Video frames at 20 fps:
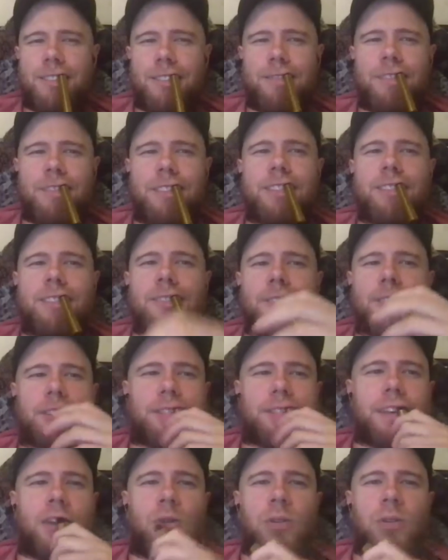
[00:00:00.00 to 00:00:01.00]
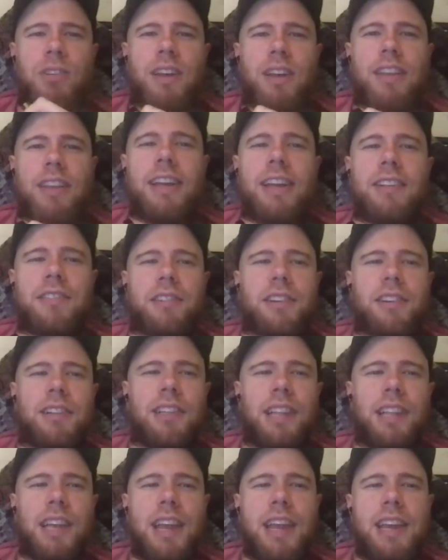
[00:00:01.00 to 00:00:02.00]
also they're always like, it's
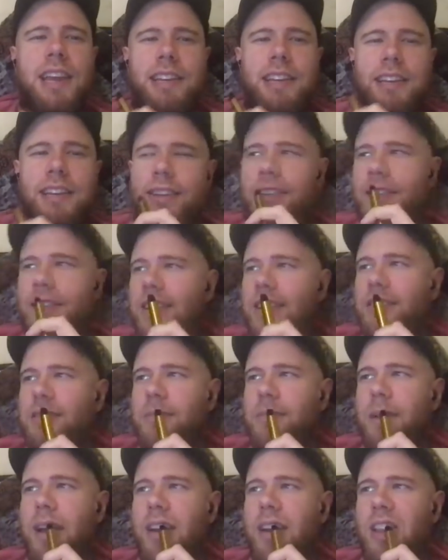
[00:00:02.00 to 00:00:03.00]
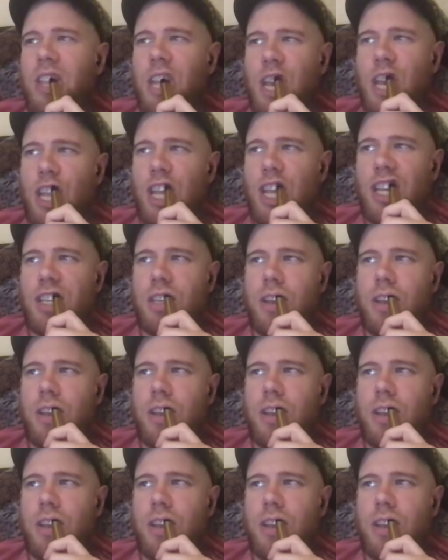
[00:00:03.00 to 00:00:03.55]
clean. That's the main thing they say.